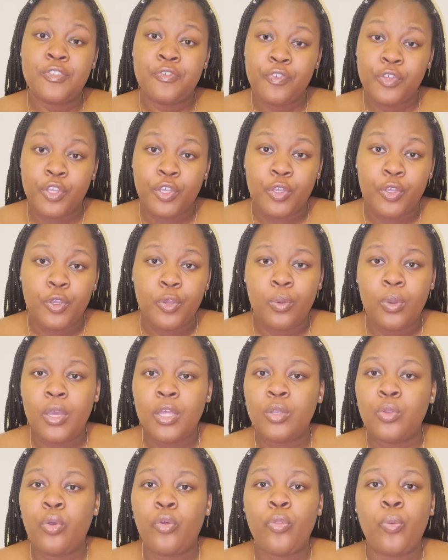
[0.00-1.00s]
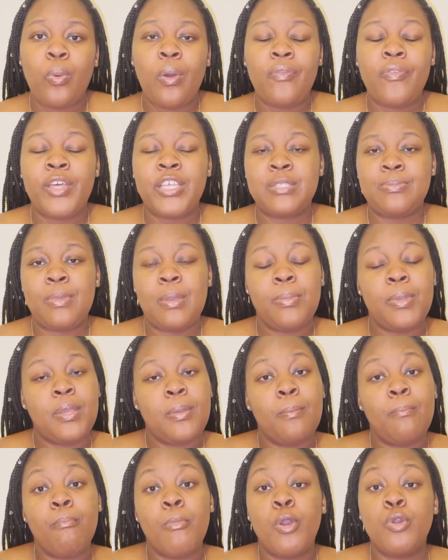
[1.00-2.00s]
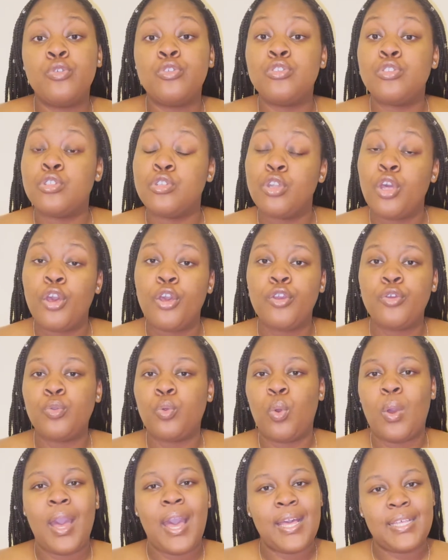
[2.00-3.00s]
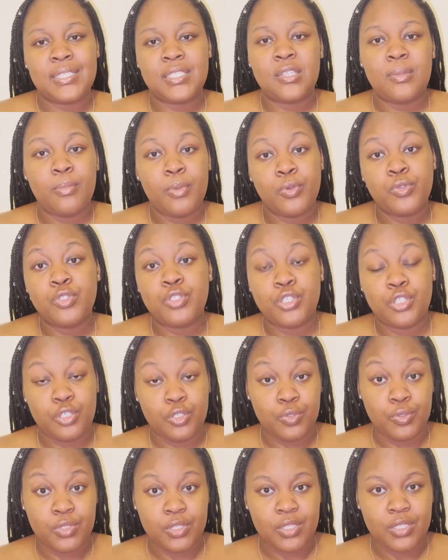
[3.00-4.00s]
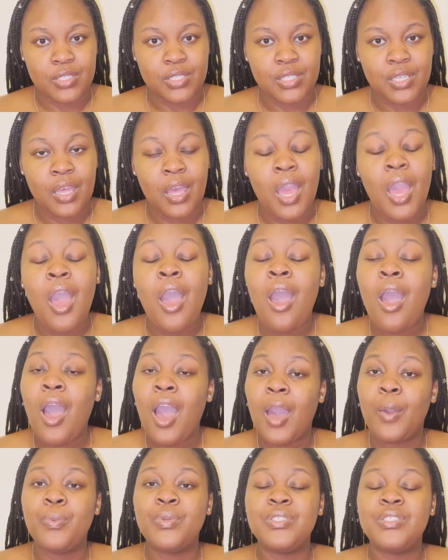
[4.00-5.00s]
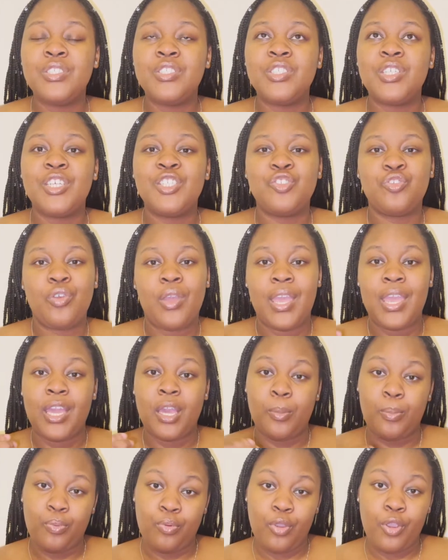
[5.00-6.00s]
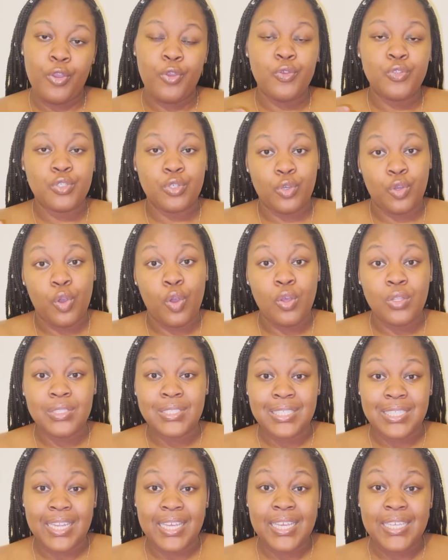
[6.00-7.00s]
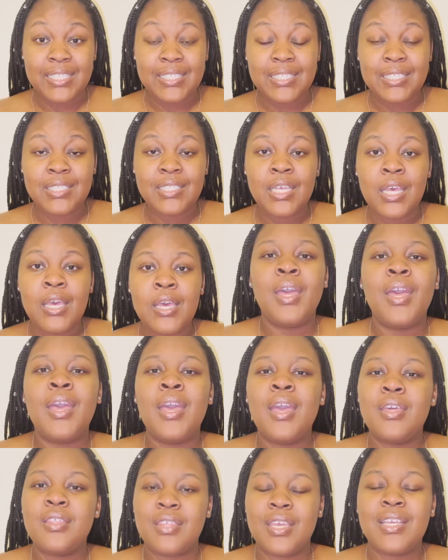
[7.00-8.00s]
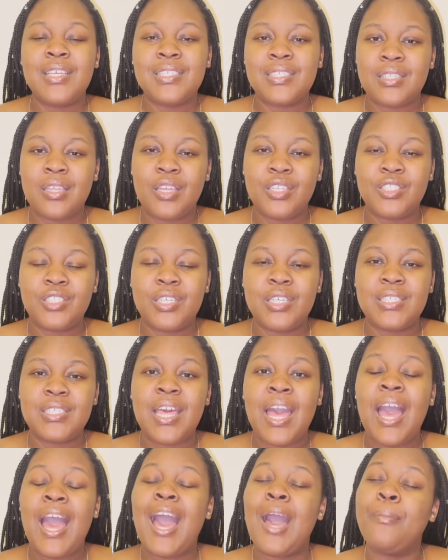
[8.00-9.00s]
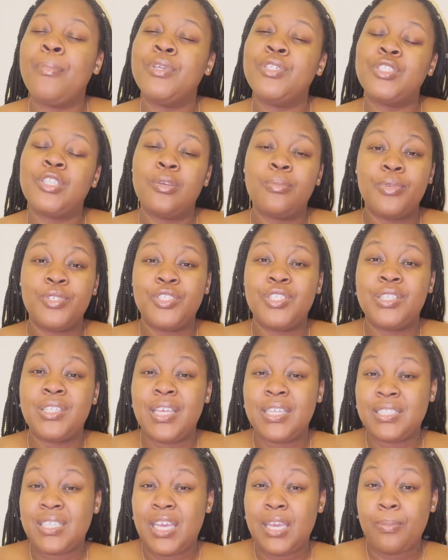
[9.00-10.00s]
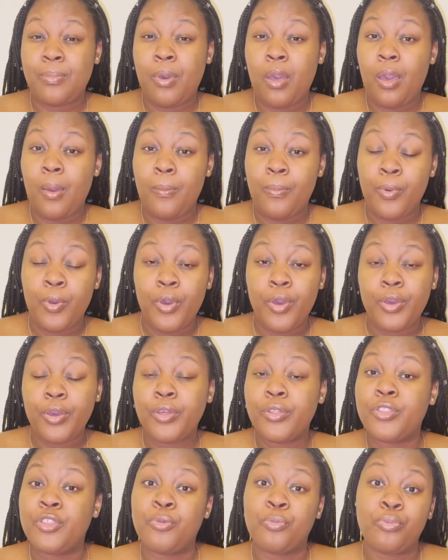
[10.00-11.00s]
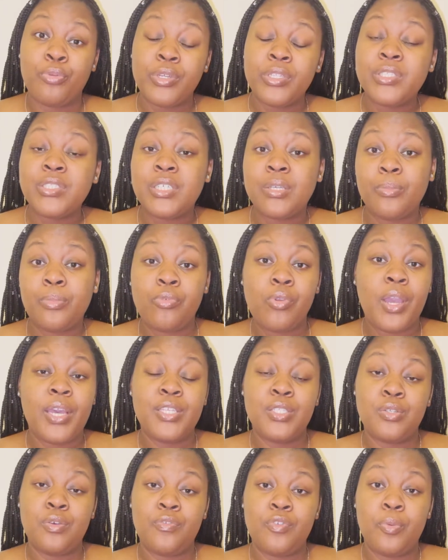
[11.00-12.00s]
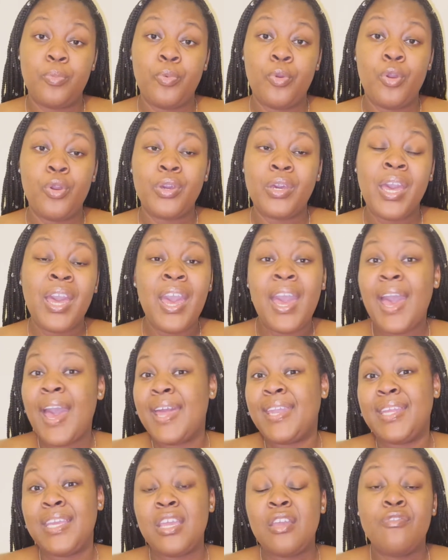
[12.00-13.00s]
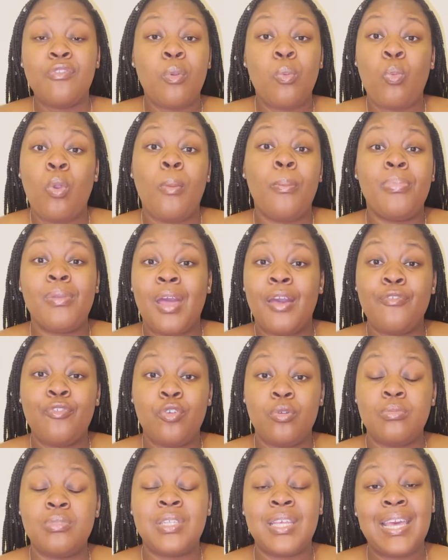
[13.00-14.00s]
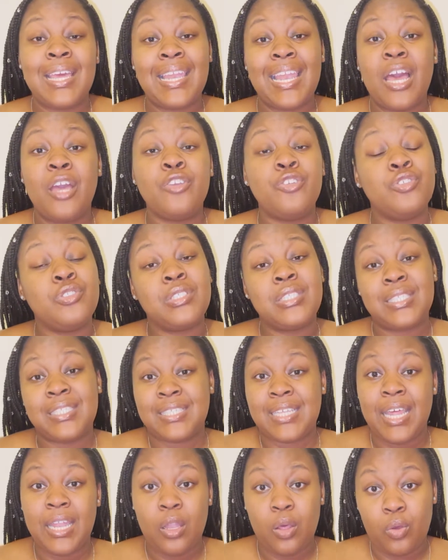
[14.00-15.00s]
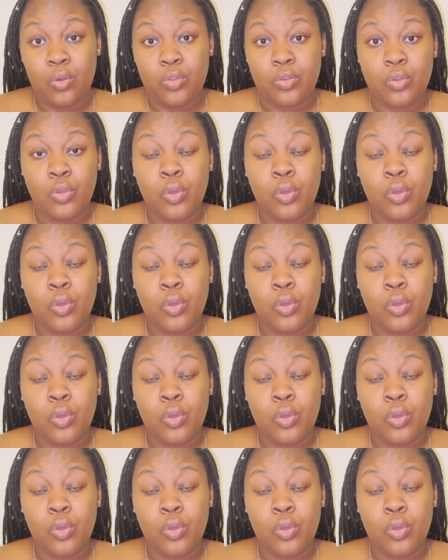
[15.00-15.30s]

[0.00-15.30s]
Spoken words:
for you and not the one that's maybe most known or has the most users. I would suggest creating a pros and cons list. Things such as how much commission they take per book, the printing price of your book, and even what platforms they allow you to sell on.